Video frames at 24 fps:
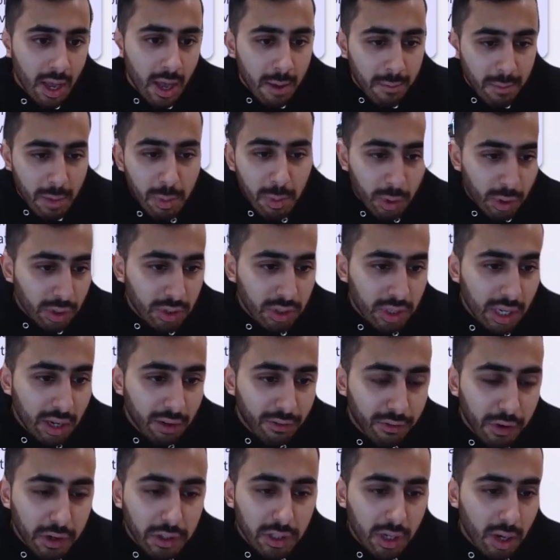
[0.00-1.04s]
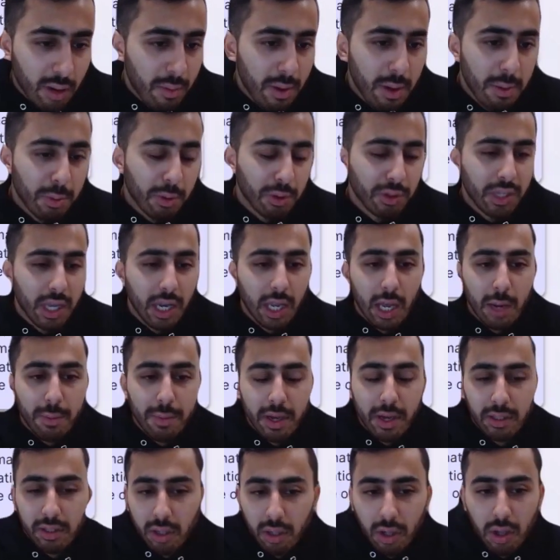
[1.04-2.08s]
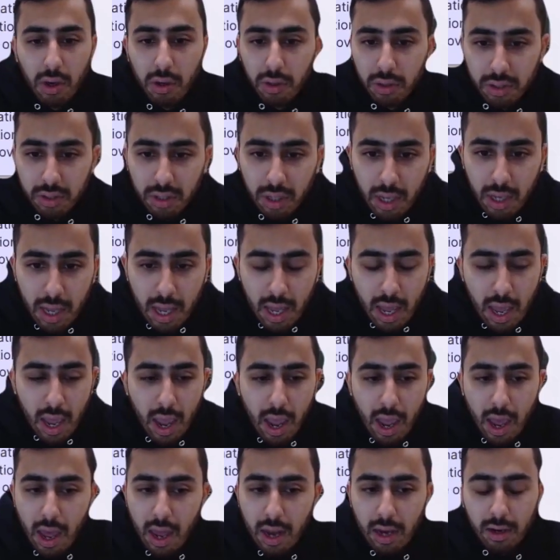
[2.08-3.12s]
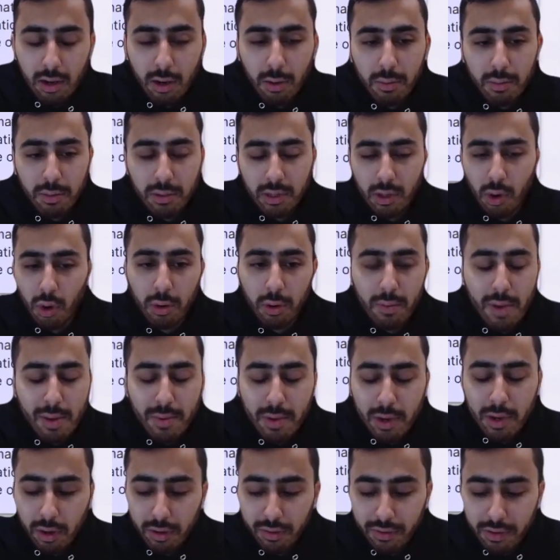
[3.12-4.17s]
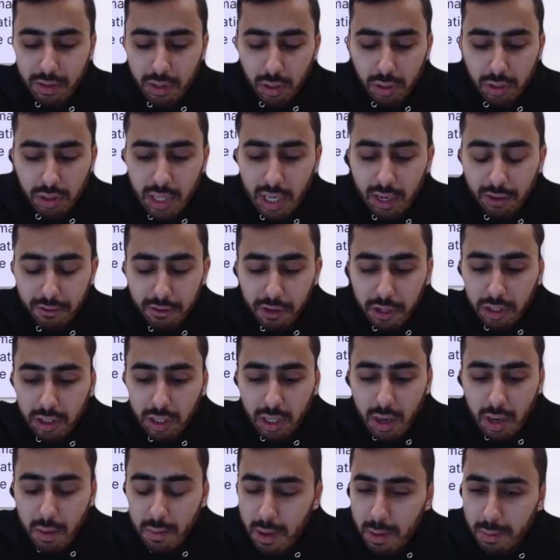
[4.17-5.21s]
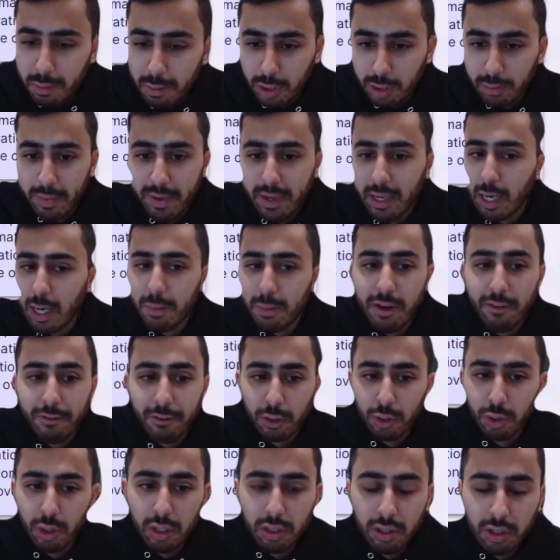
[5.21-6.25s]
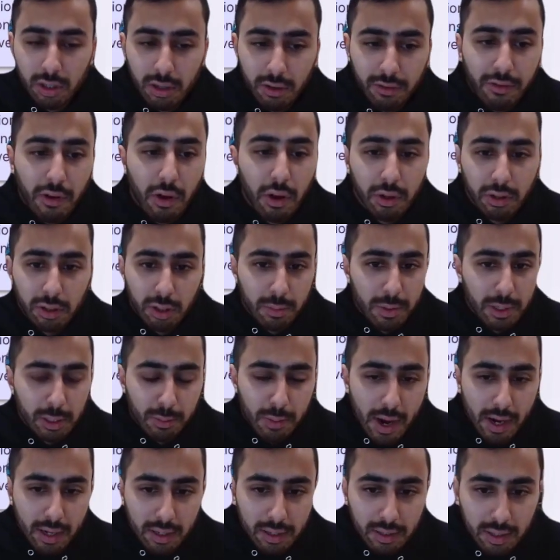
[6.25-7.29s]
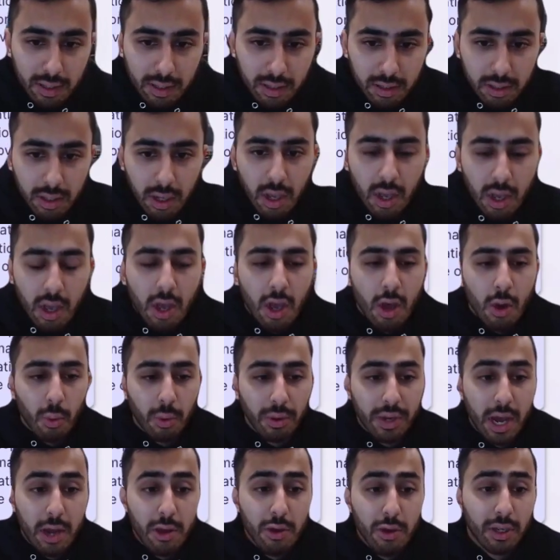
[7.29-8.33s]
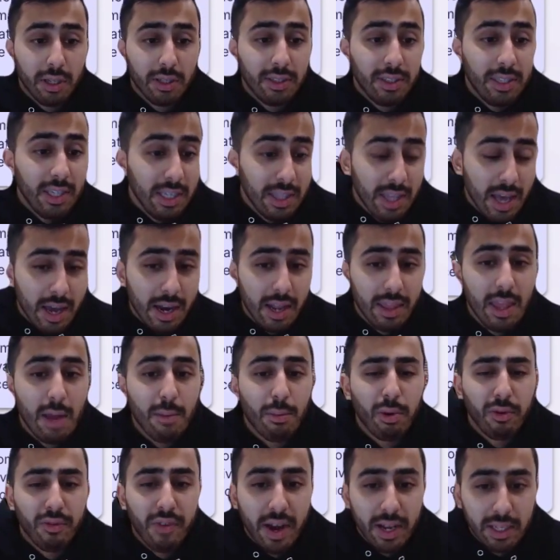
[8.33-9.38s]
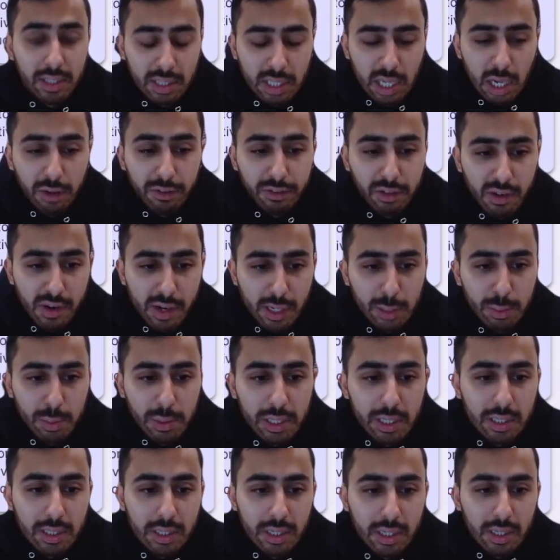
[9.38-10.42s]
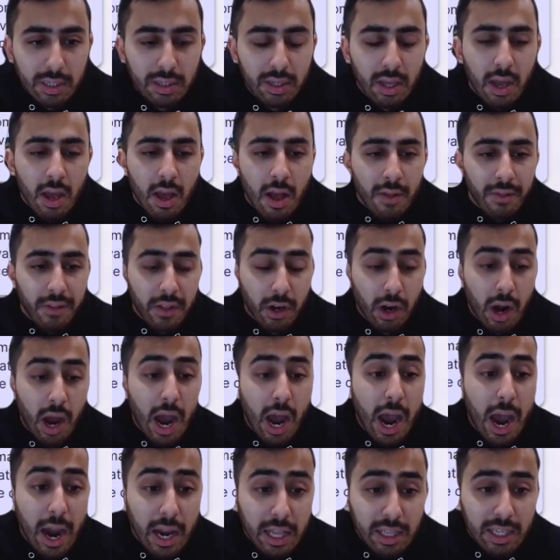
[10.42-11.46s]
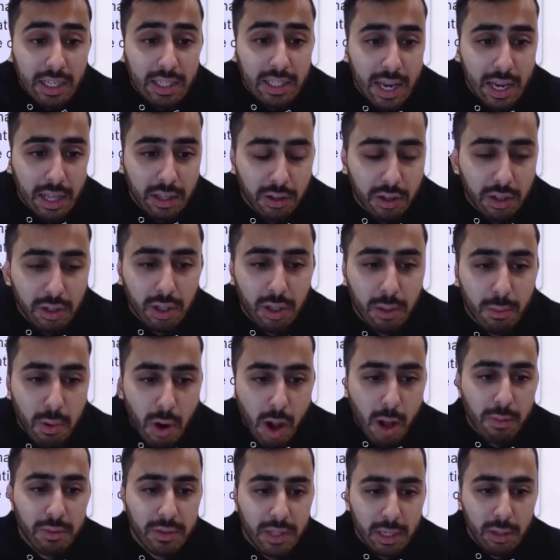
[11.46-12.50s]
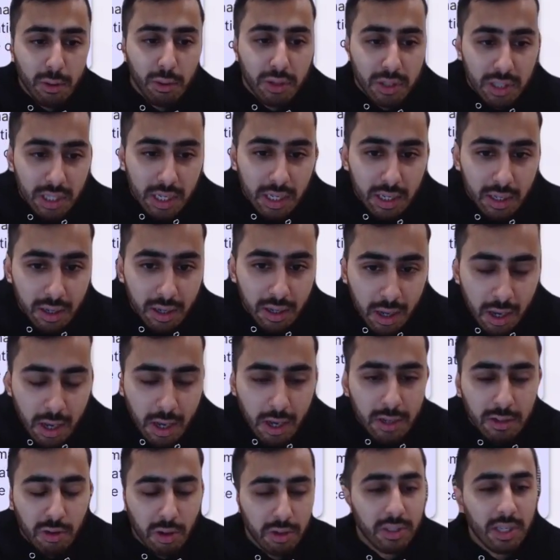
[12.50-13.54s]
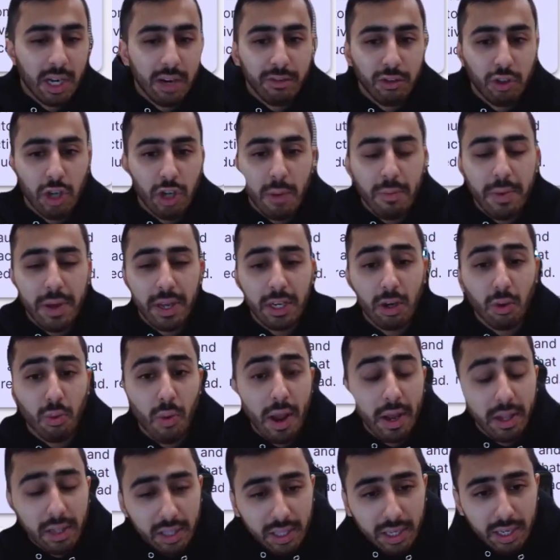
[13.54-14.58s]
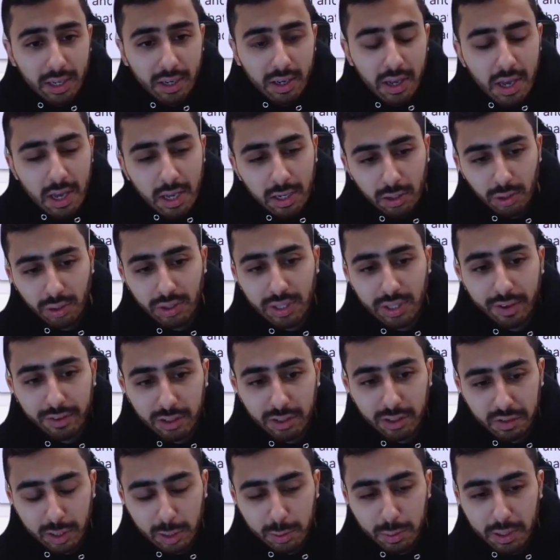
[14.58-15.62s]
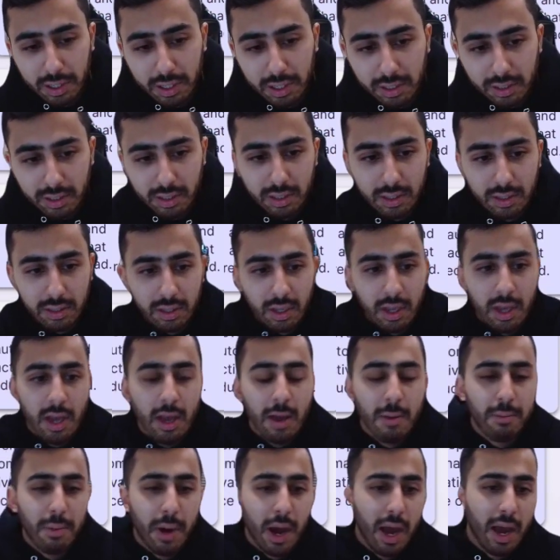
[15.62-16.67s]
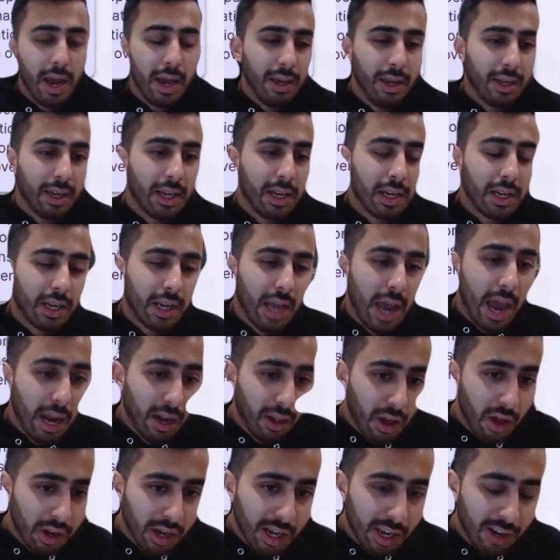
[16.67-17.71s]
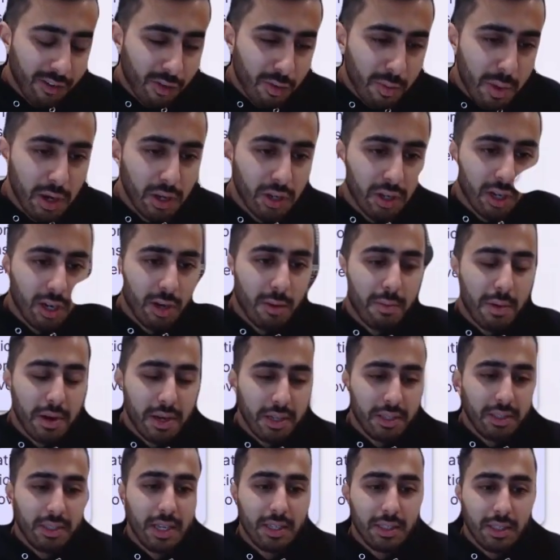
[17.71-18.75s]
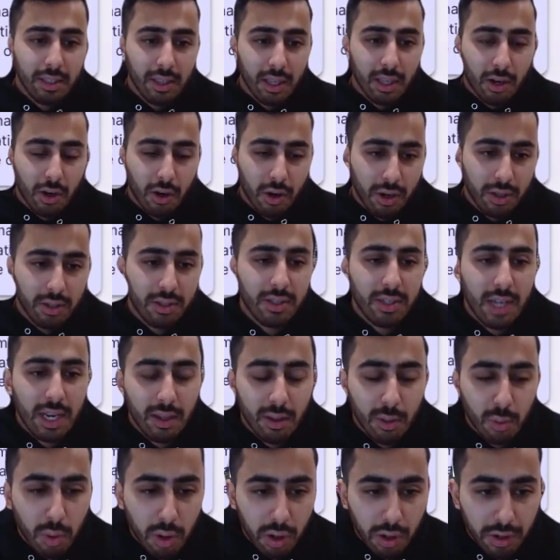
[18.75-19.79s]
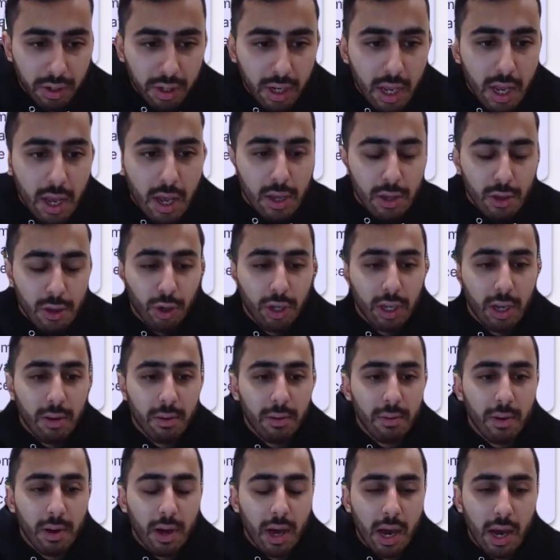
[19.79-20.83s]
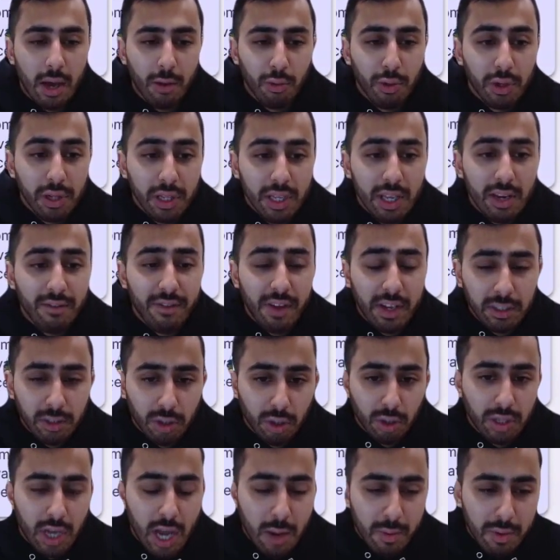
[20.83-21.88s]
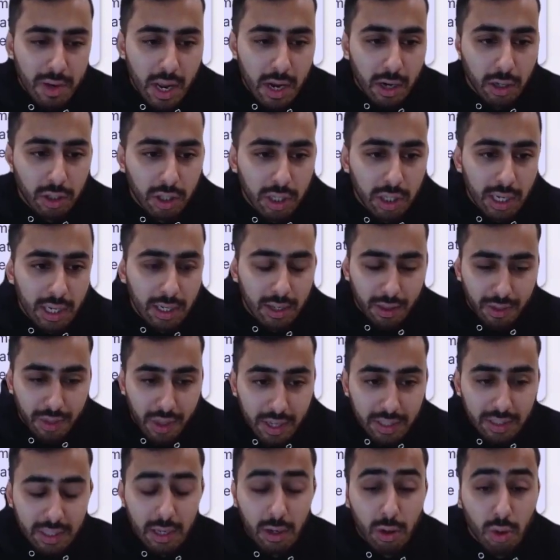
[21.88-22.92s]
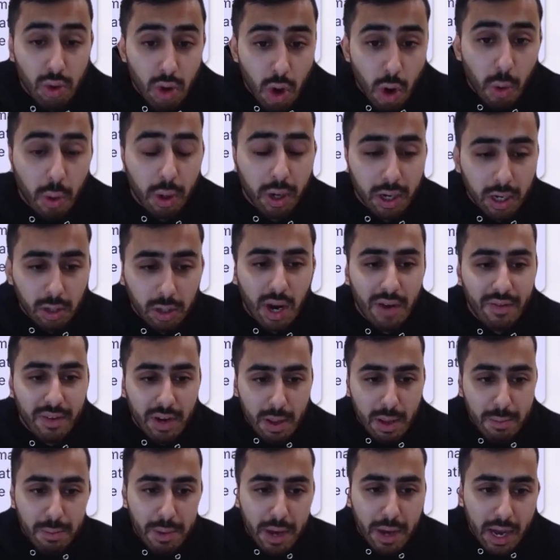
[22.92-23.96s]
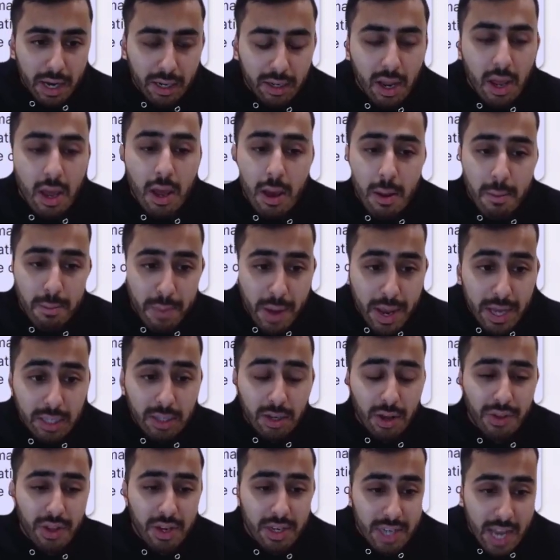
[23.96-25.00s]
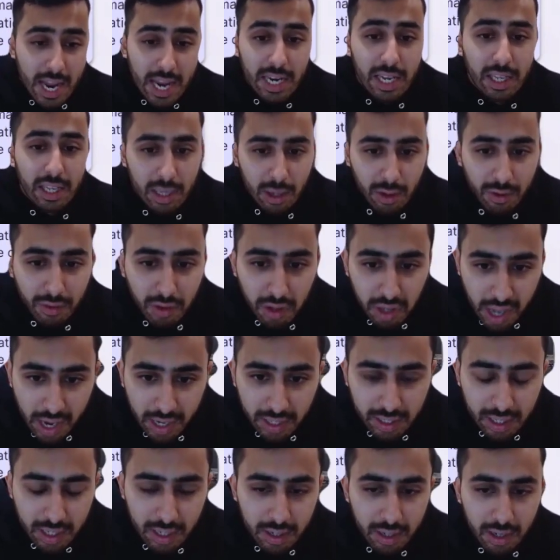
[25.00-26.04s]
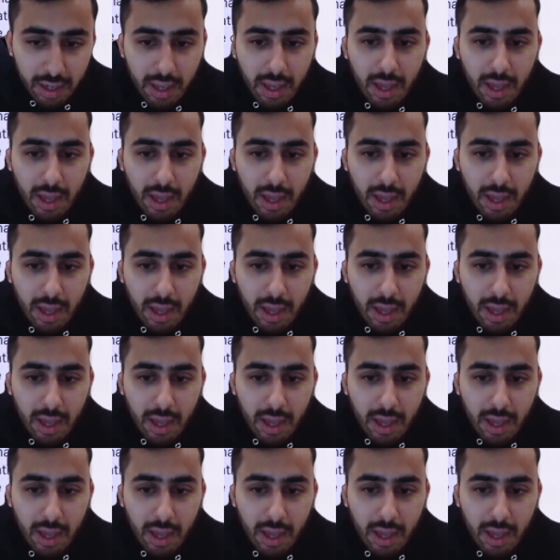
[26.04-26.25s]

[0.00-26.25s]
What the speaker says: Maybe you're seeing friction in people setting up SLOs, or maybe you're seeing friction in people spinning up infrastructure that follows your best practices. Well, now you can see that and then provide self-serve experiences that are highly tailored to the problems that you see. So instead of jumping directly to self-serve experiences, by cataloging information, by assessing the current state of the world, you can really invest your time and energy into things that you know are going to drive an impact based on the data that you've collected.